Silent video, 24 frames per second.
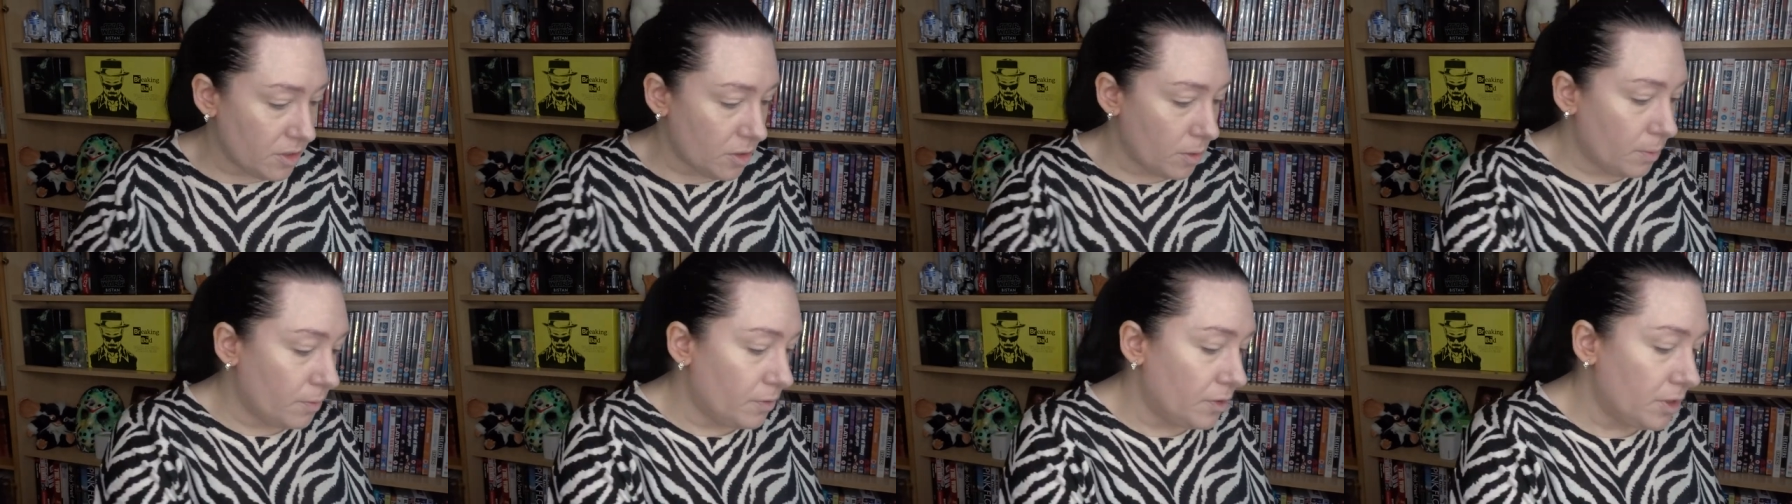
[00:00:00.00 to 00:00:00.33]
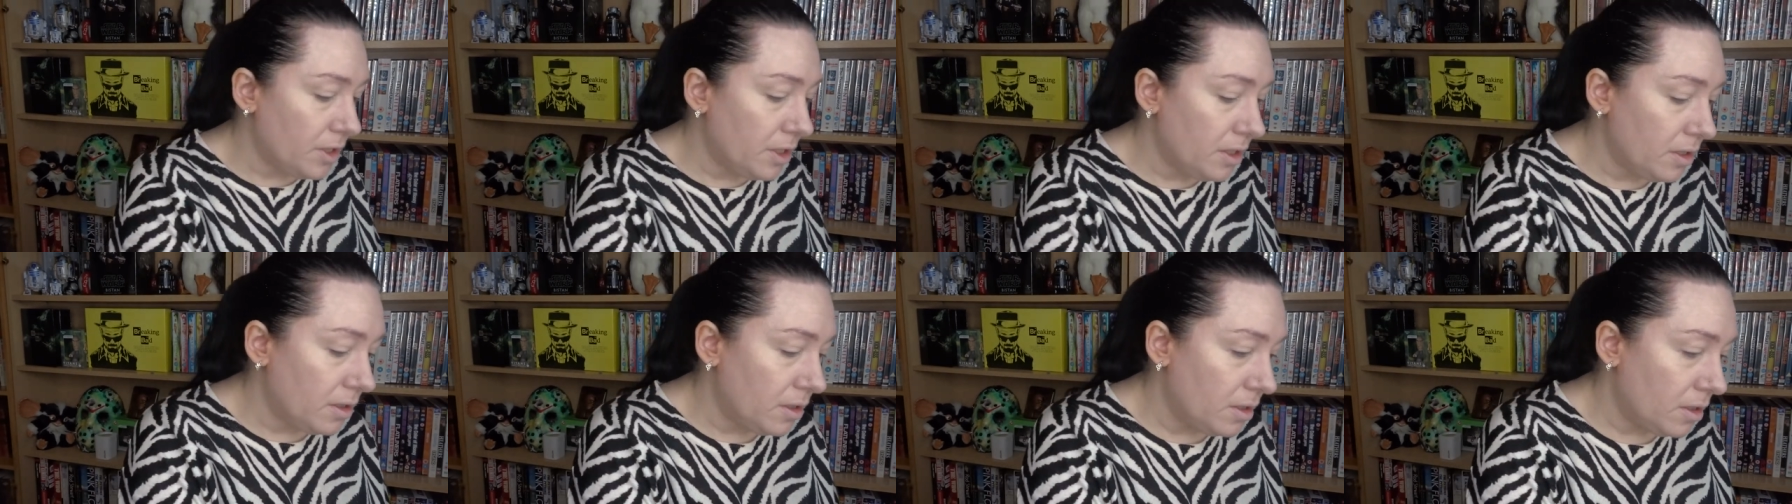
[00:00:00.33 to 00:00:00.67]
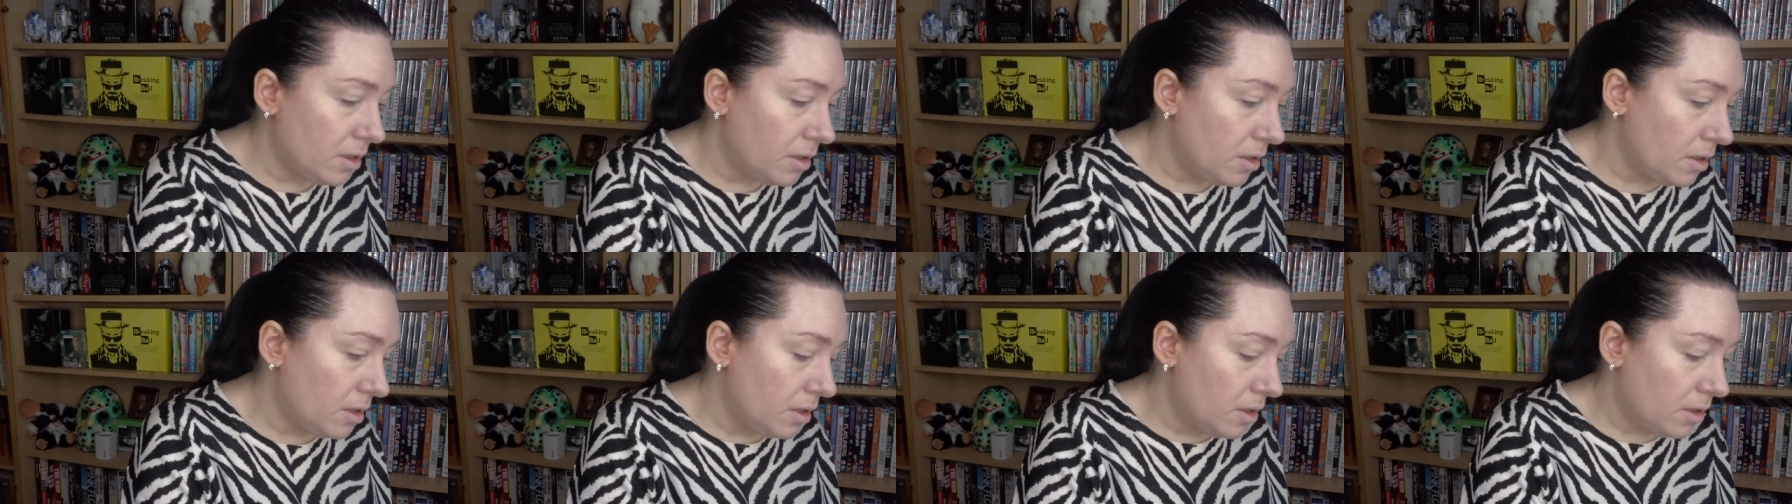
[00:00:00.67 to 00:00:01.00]
hopefully,
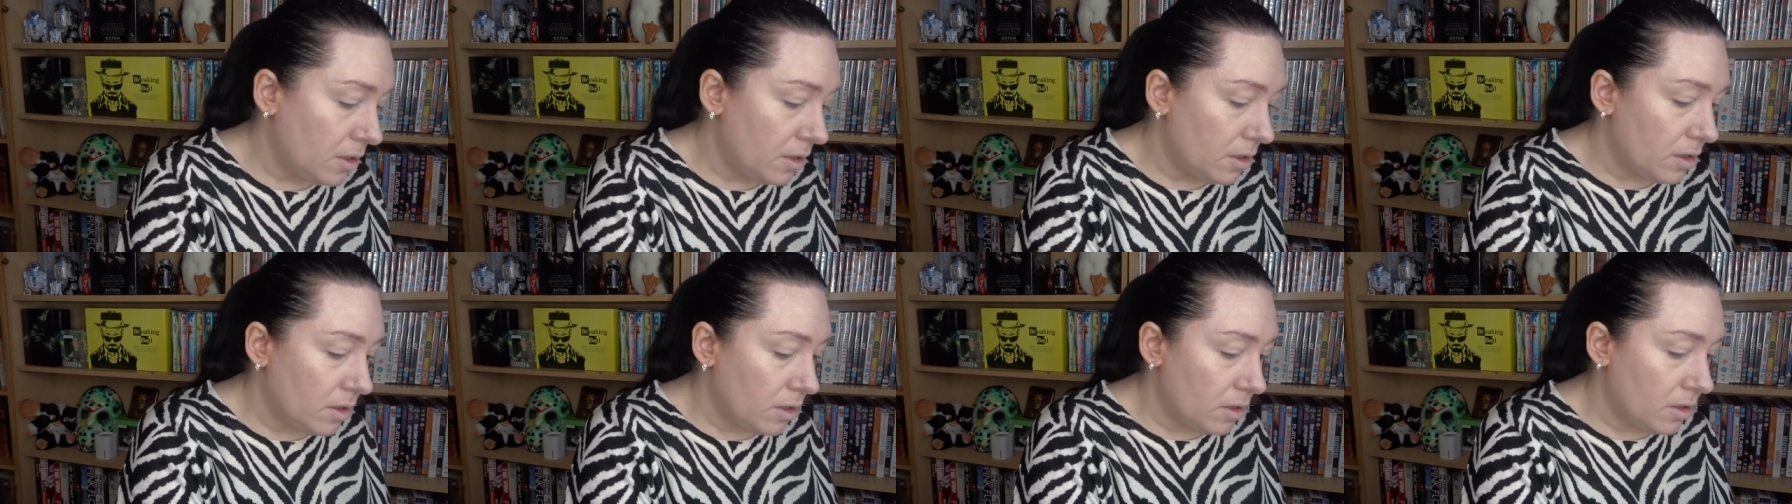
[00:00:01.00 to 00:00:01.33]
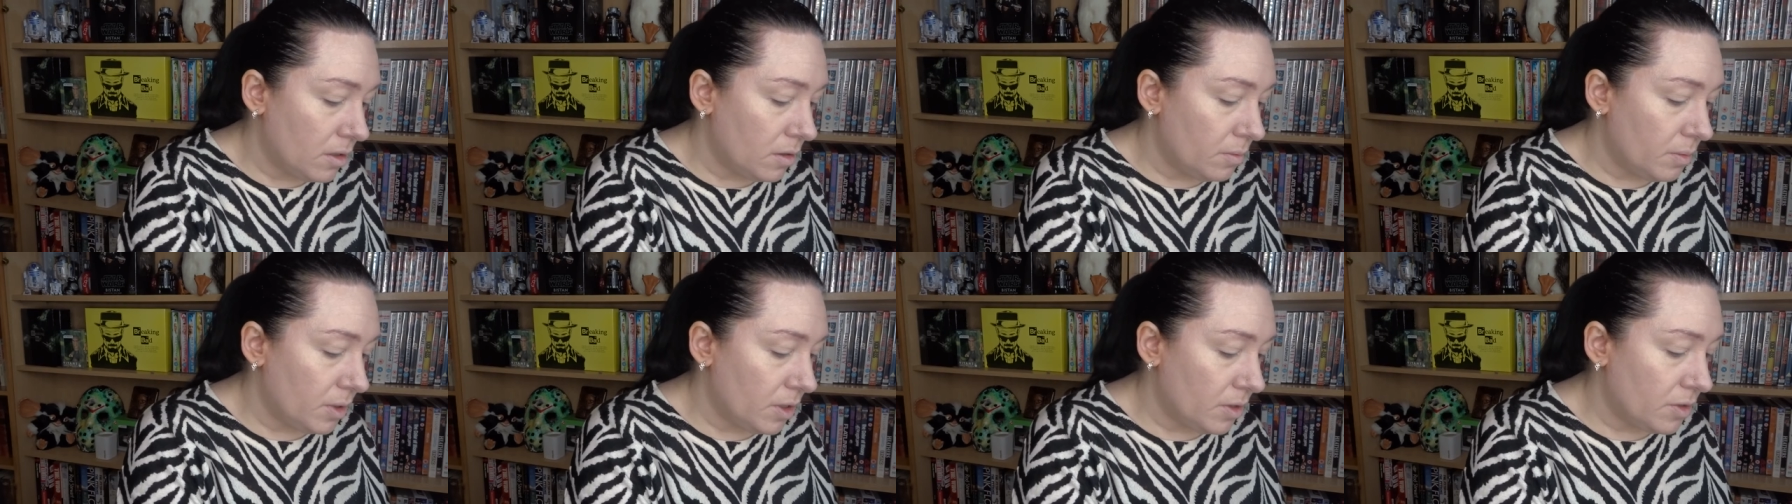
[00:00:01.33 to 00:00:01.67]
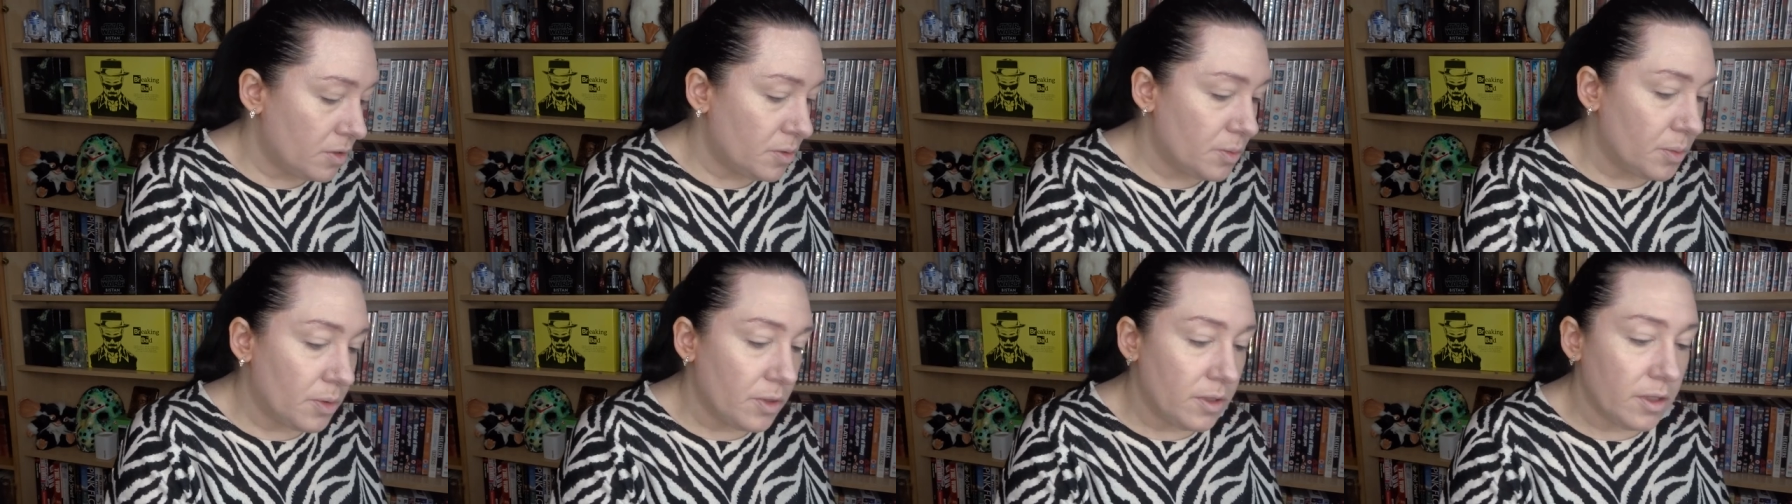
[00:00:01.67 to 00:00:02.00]

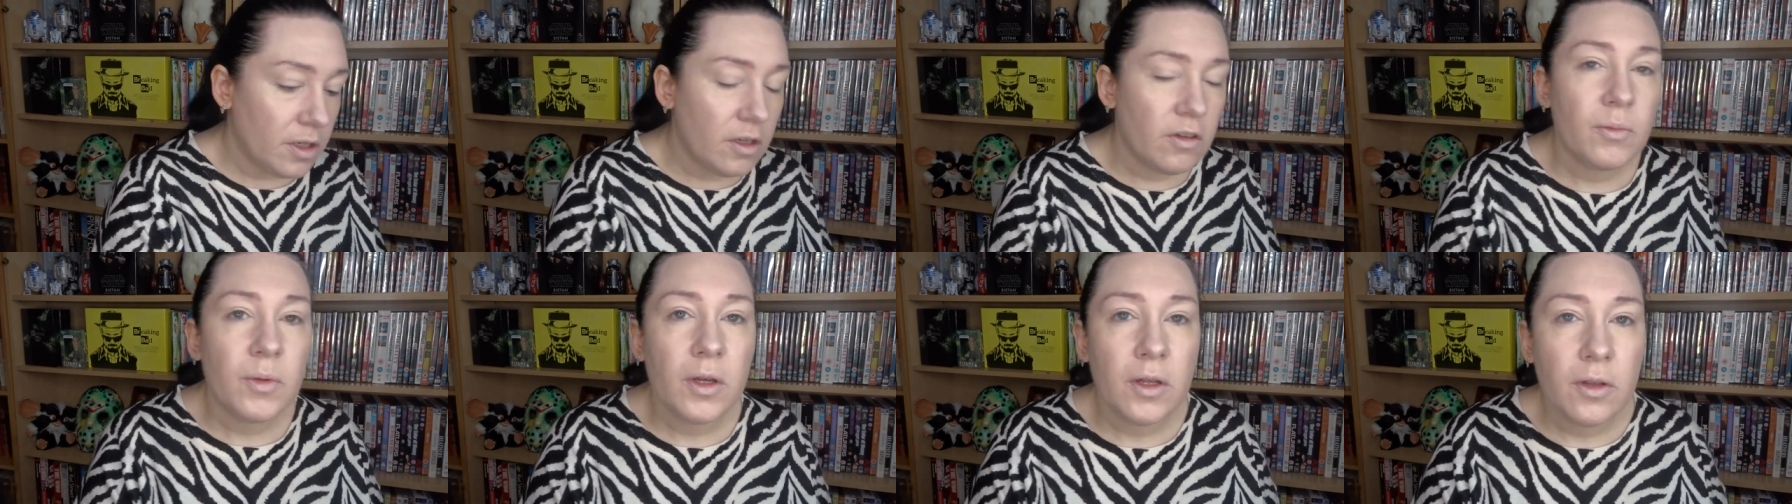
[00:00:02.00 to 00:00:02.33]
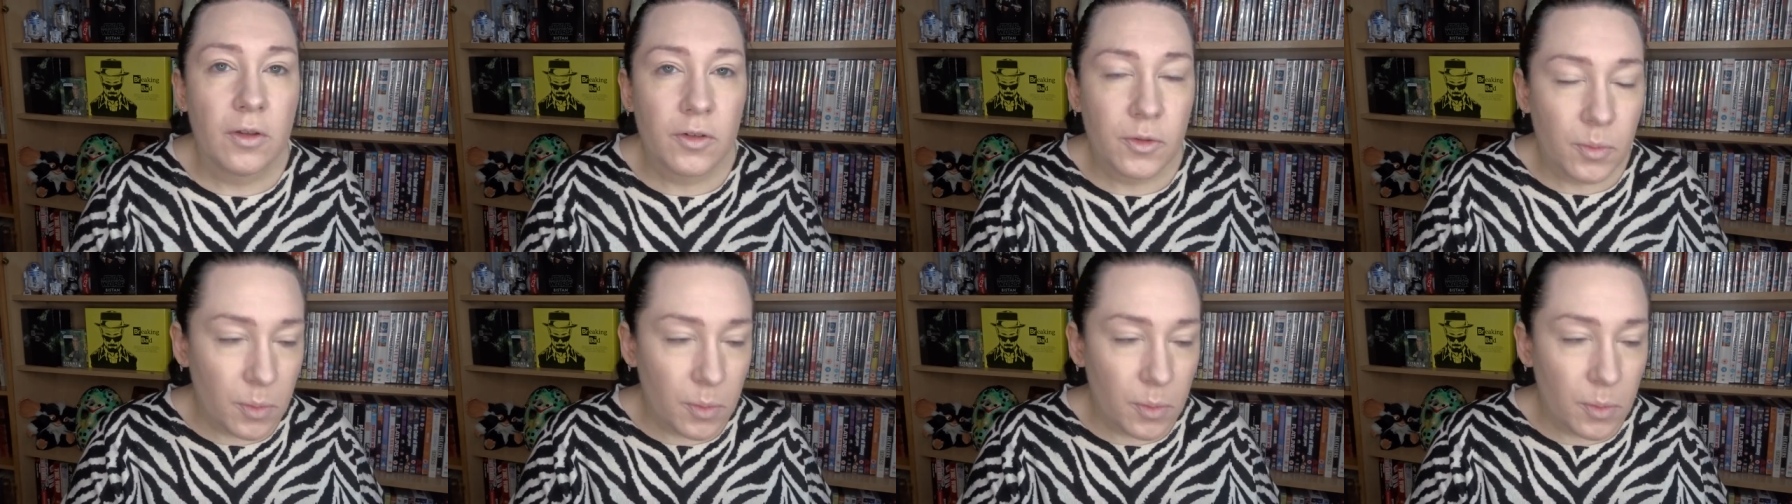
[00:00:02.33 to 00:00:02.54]
because believe me, there's